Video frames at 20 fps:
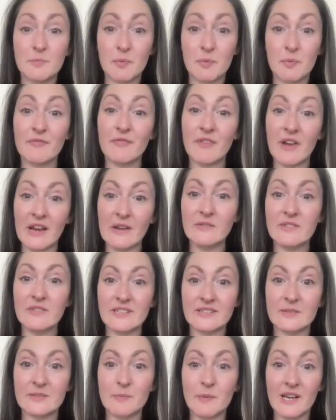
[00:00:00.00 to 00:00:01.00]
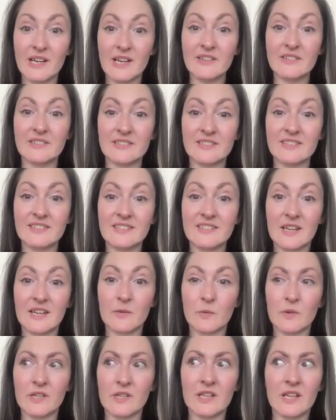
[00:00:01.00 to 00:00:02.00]
it's a profound experience, isn't
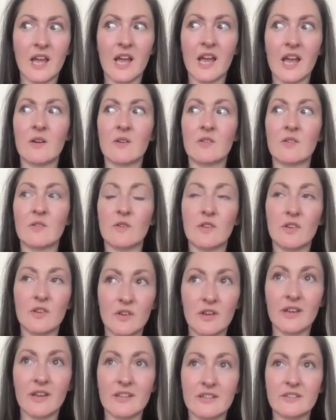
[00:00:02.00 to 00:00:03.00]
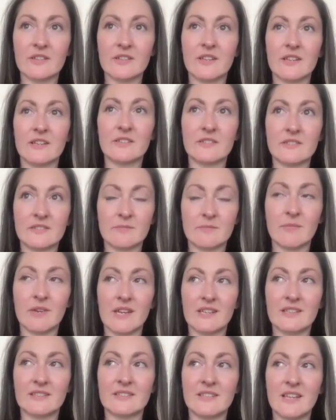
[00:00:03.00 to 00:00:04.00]
it? When you're like, it doesn't
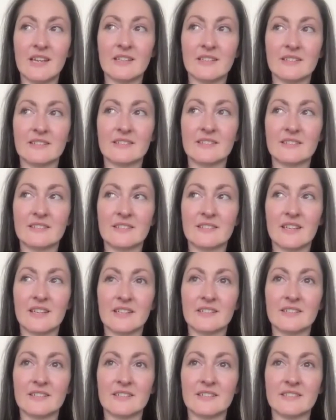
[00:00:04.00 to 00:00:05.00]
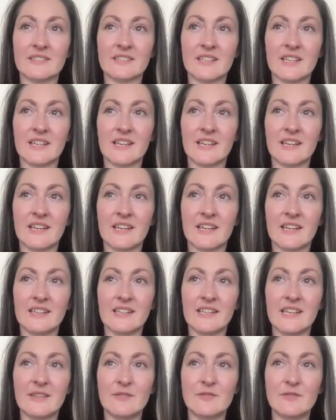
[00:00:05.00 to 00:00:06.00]
make sense, and it
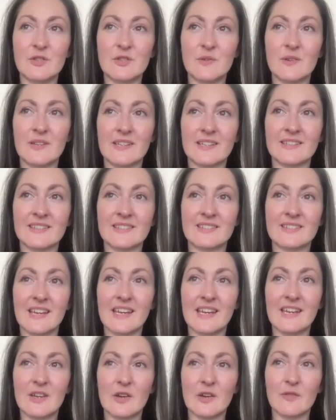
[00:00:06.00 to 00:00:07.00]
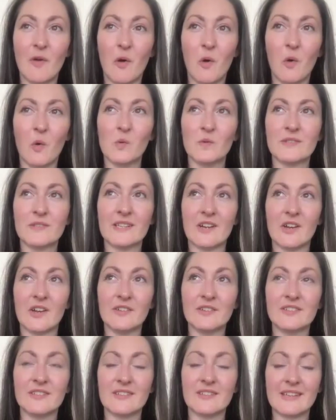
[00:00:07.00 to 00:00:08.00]
leaves you in a state of holding
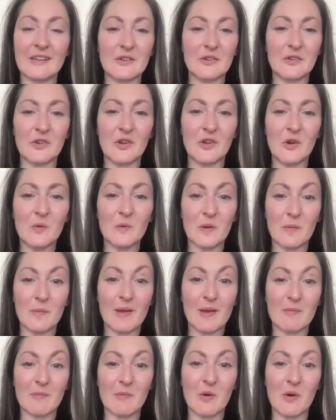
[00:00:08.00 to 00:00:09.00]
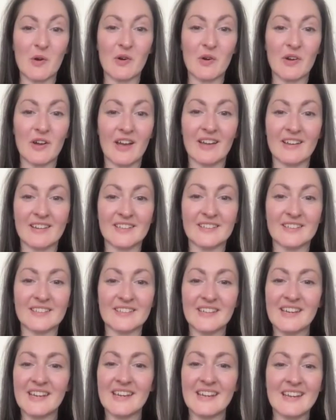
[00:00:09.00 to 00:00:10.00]
on to the unknown a bit more.
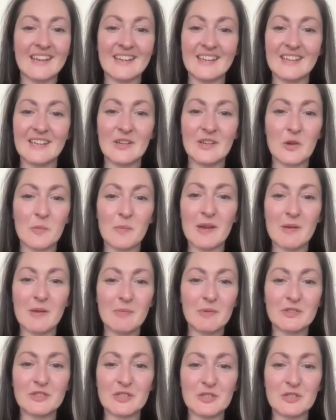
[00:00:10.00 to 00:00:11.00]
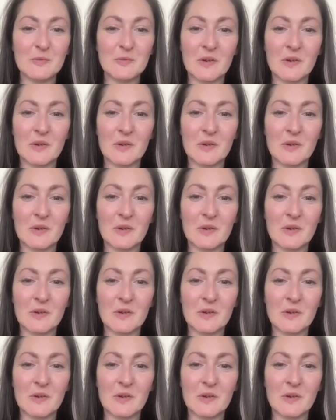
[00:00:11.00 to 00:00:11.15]
And you know, people do.